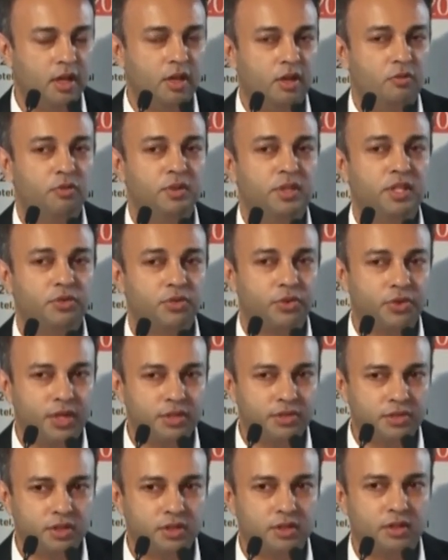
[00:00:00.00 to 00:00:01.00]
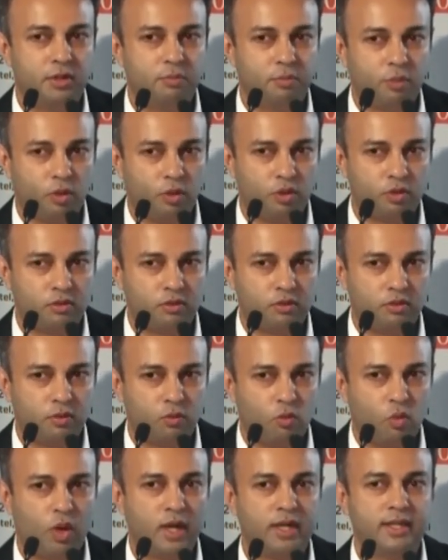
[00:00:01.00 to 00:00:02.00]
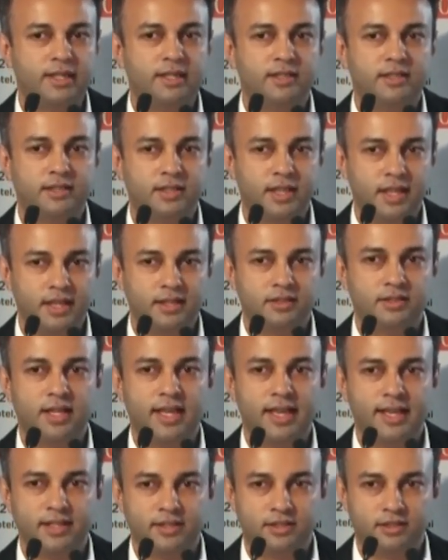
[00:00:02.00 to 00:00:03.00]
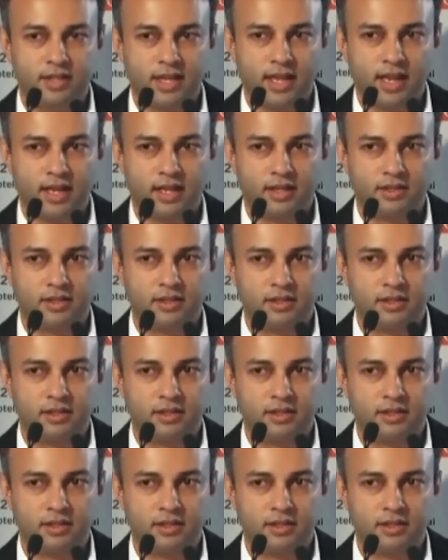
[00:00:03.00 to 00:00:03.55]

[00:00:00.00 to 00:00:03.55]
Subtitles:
with a recent report, what it says is that